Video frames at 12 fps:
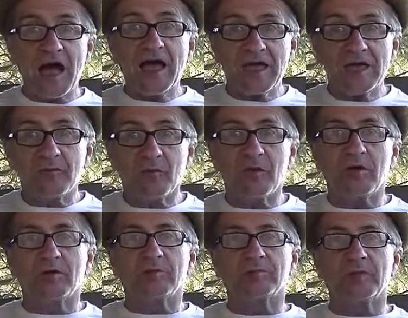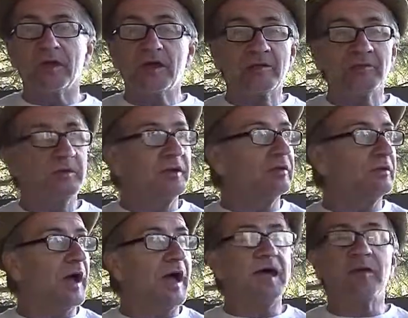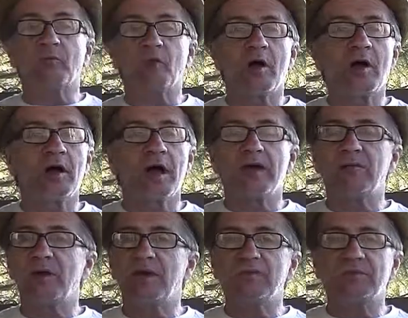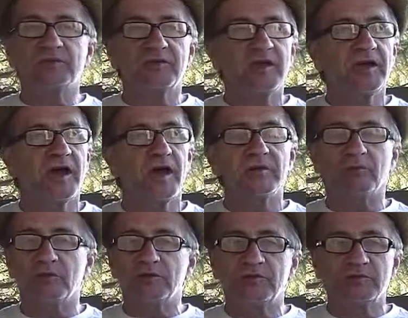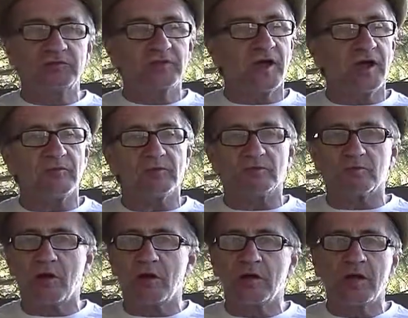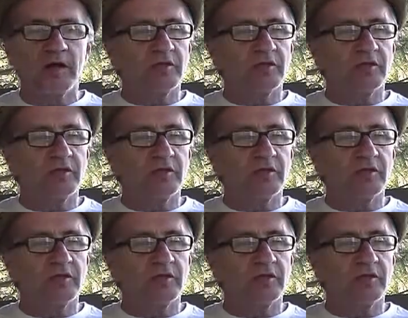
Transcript: I am wrong. And I'll admit it, I am wrong, I have made a mistake, I researched it, I was wrong.